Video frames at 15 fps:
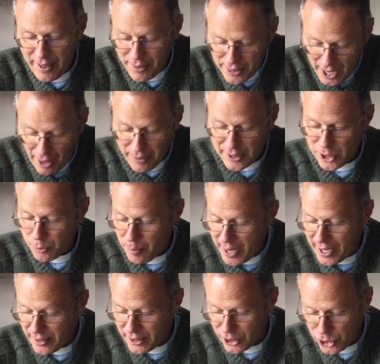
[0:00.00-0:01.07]
the others
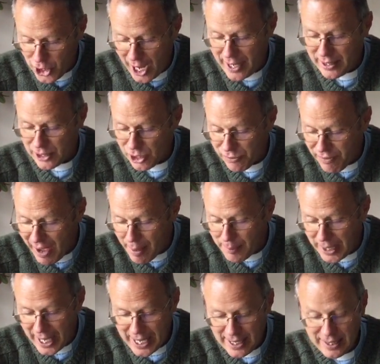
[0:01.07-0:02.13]
being the jailer's
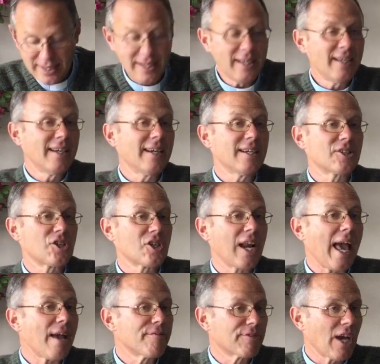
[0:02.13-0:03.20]
family, a
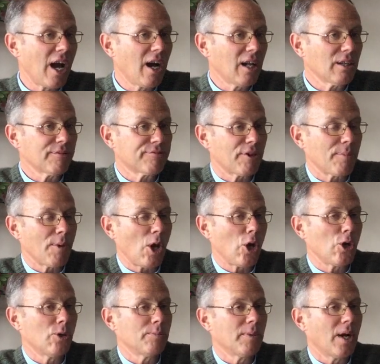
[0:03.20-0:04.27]
slave girl from
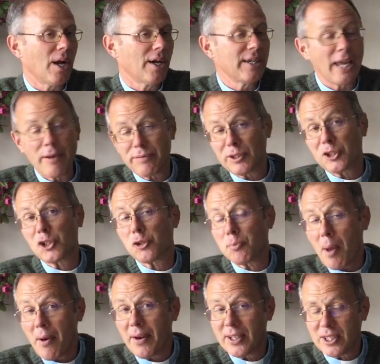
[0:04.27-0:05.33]
whom an evil
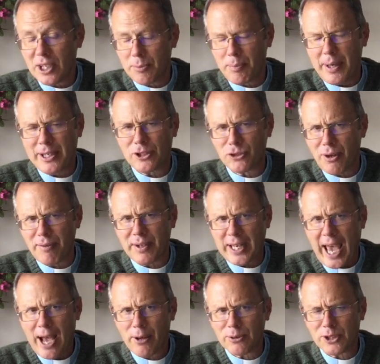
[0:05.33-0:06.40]
spirit had been driven
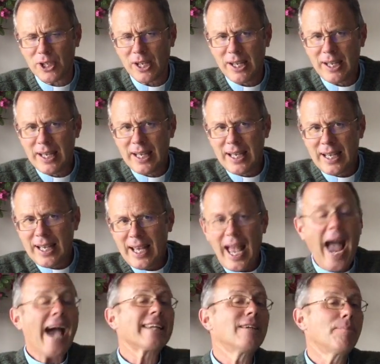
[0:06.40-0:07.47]
out,
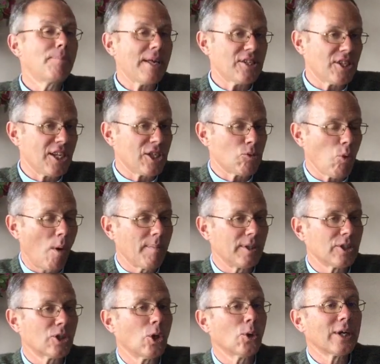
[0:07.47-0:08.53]
and a
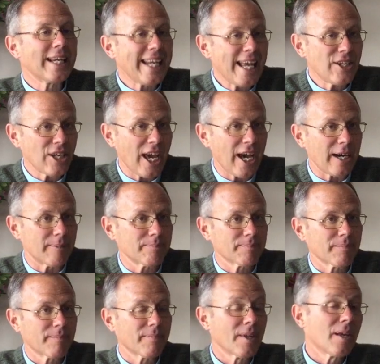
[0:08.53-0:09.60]
businesswoman called Lydia.
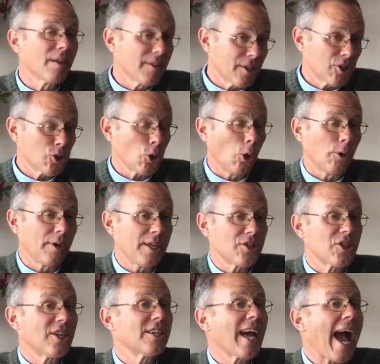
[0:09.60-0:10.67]
The story's
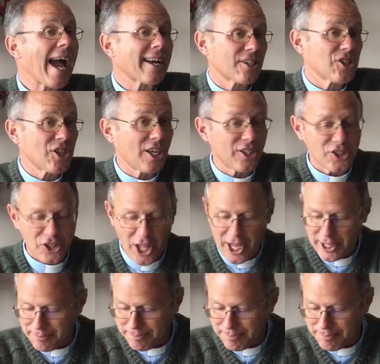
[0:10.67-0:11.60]
in Acts 16.